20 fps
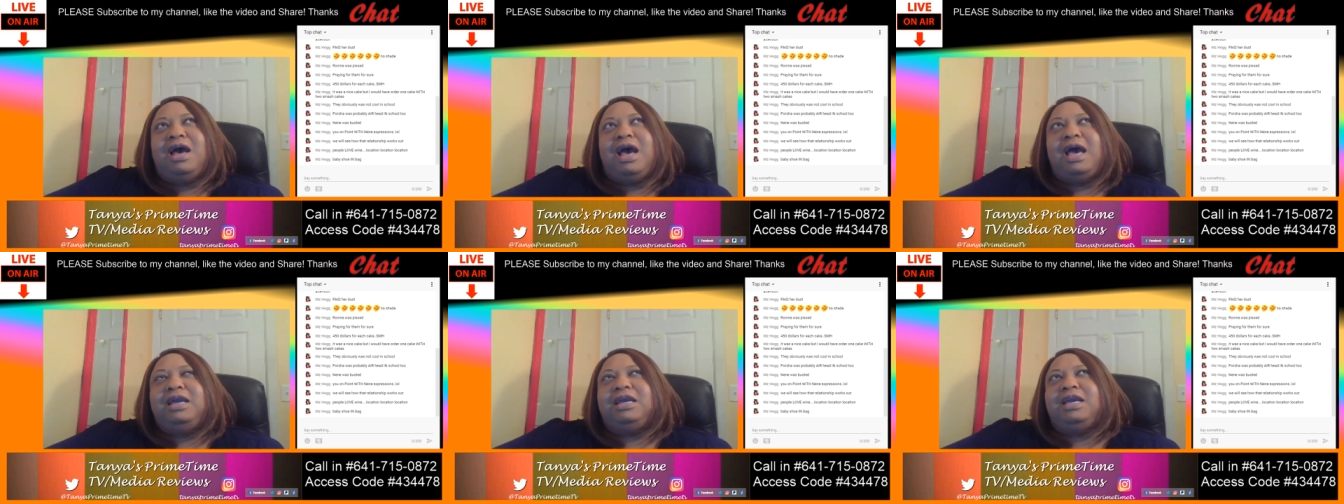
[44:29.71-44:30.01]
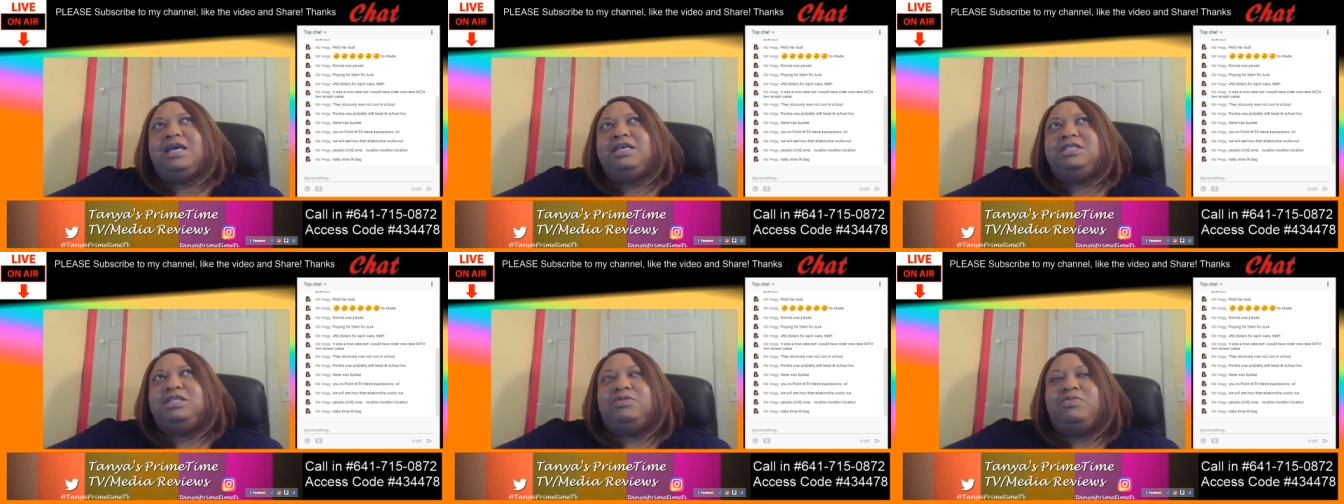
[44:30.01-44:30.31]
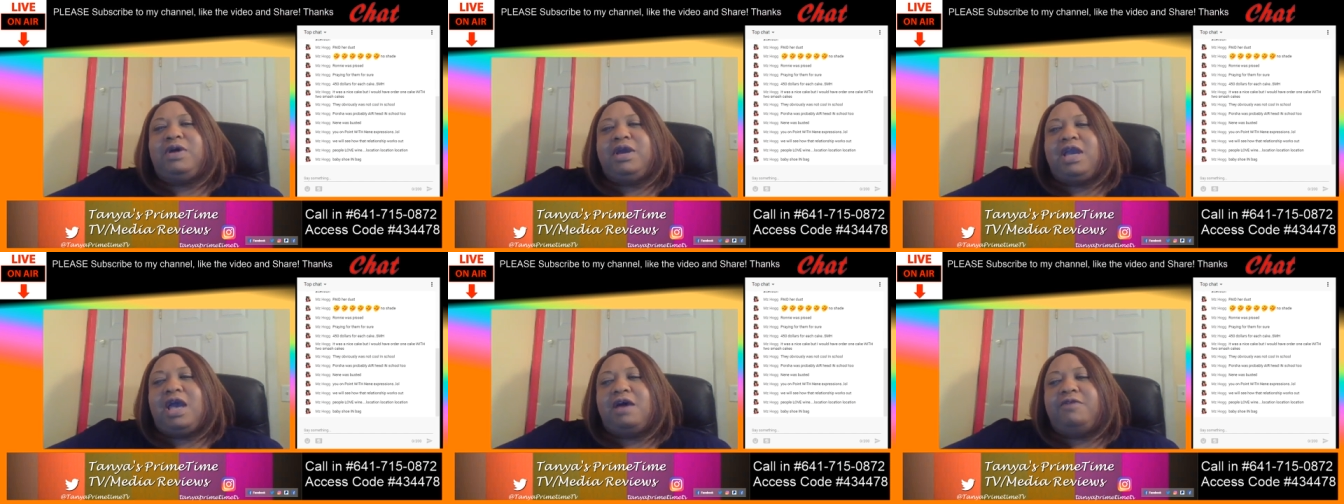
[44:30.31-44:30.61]
I guess the
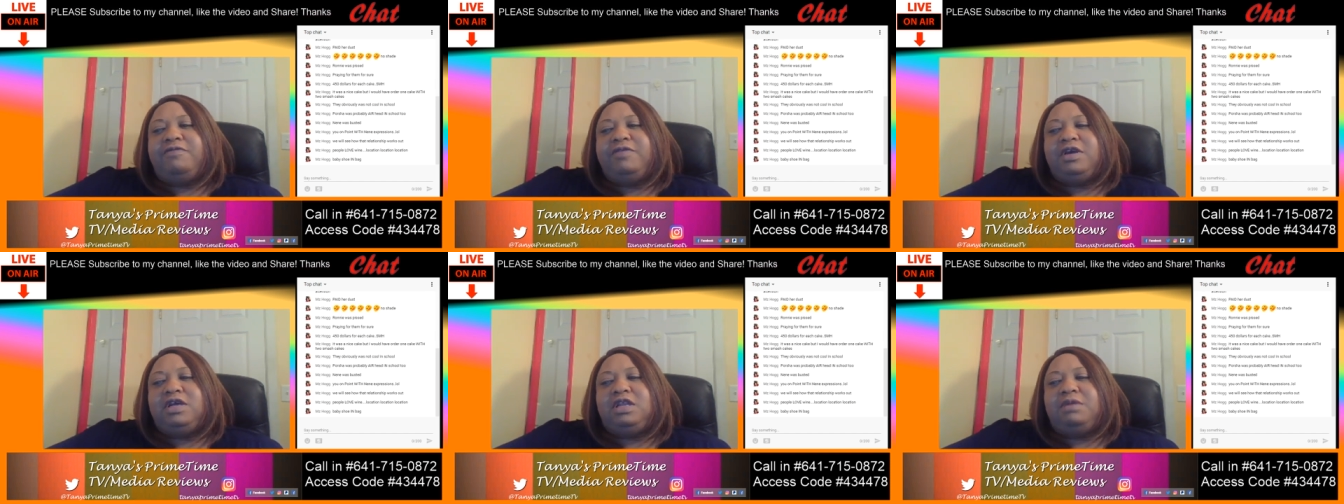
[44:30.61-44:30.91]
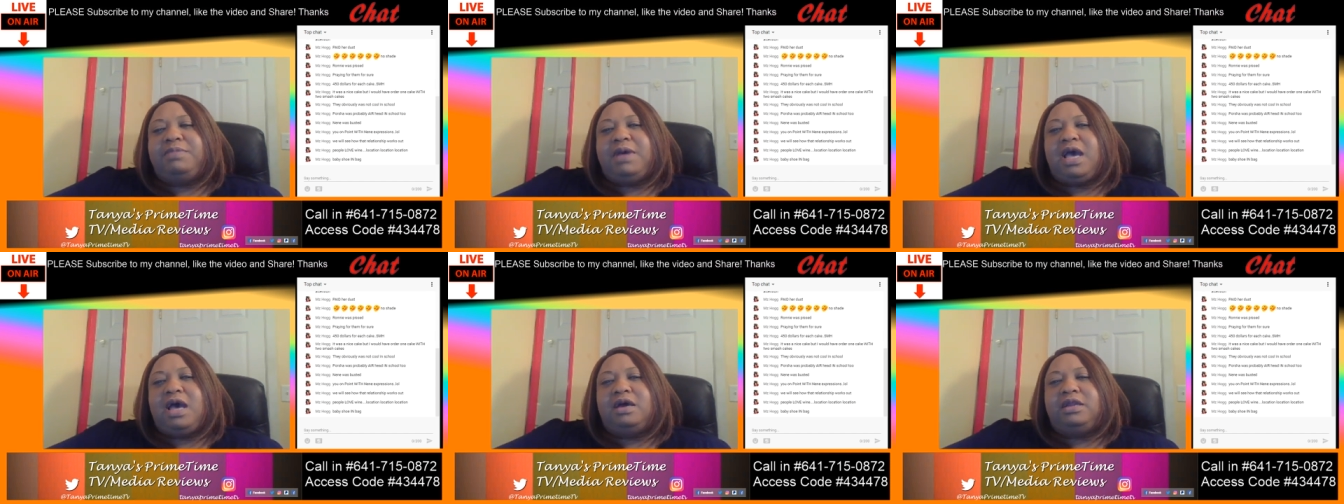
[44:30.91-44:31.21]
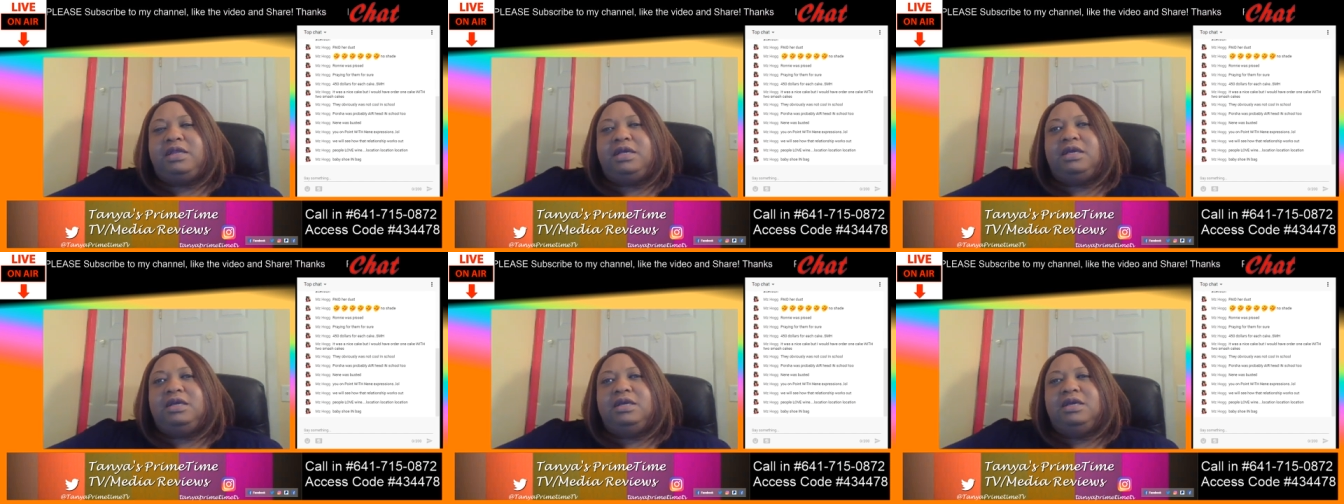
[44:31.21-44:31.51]
way I feel
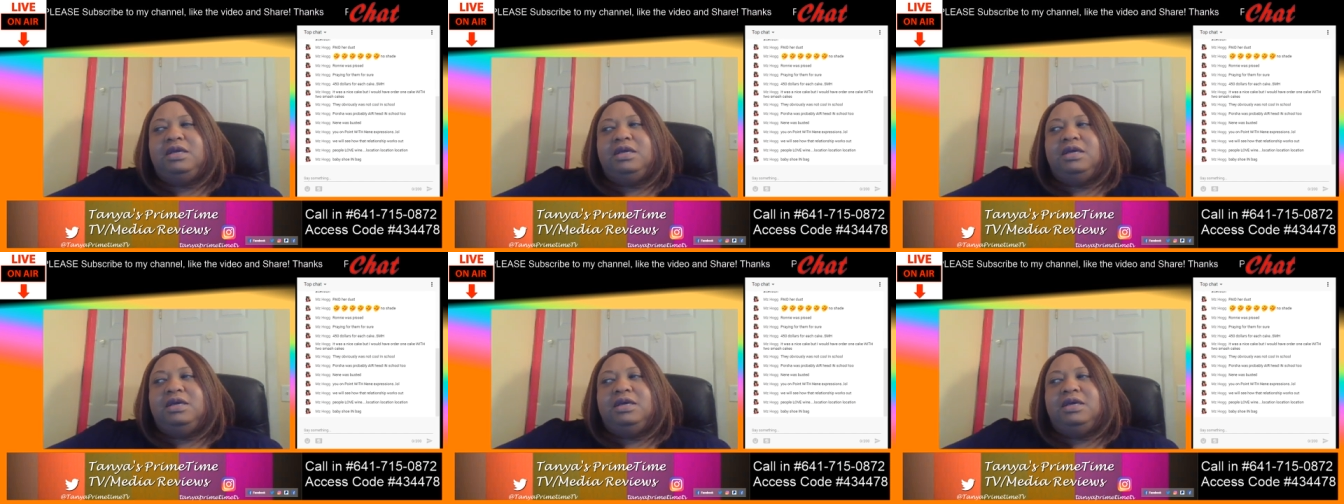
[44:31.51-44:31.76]
about it,